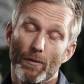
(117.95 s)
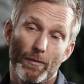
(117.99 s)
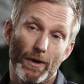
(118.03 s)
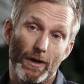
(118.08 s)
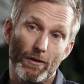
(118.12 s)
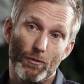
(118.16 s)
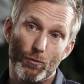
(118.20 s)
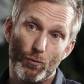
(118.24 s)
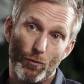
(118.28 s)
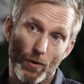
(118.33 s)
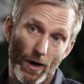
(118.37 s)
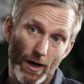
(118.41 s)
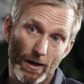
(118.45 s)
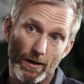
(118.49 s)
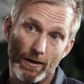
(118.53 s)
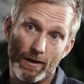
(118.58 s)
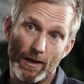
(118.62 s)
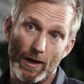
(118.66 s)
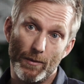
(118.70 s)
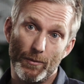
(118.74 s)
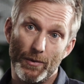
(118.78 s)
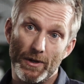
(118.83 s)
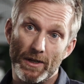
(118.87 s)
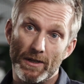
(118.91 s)
But if one
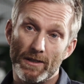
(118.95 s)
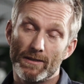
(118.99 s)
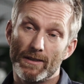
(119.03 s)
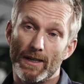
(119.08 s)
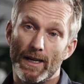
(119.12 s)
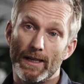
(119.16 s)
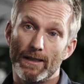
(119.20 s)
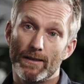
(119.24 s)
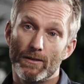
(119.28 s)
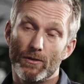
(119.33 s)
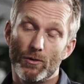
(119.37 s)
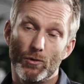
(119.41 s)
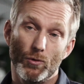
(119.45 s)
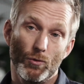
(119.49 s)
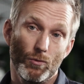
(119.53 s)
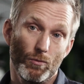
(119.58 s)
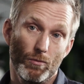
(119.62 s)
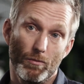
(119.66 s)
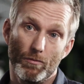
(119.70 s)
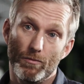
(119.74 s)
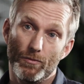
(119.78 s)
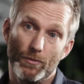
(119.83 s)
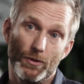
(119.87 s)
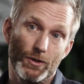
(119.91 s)
company decides to
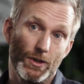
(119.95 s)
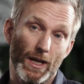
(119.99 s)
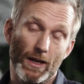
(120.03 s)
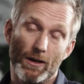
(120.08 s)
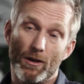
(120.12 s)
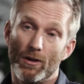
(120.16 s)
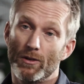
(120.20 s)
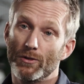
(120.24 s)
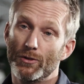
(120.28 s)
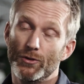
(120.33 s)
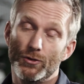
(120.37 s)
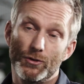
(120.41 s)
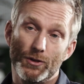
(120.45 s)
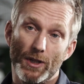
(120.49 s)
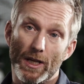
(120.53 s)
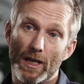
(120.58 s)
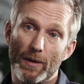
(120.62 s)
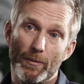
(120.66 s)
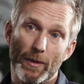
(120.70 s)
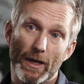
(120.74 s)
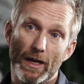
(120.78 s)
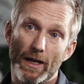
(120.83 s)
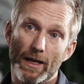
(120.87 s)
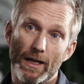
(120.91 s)
take on
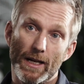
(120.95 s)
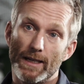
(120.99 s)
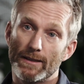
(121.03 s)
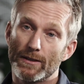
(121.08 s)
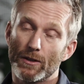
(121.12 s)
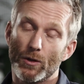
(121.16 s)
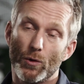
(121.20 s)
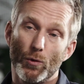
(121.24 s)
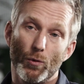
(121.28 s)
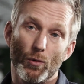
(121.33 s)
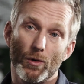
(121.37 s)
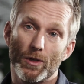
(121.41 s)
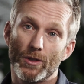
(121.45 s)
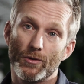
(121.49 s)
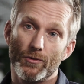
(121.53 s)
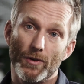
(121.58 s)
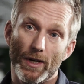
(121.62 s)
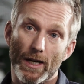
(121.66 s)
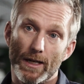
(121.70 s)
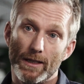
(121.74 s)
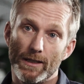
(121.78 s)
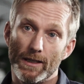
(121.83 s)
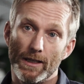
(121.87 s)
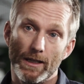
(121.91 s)
sustainability as a core
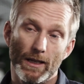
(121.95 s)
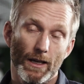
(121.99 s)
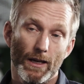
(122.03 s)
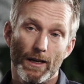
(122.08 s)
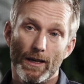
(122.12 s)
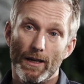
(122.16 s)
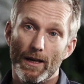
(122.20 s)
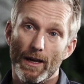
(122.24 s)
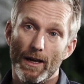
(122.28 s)
strategy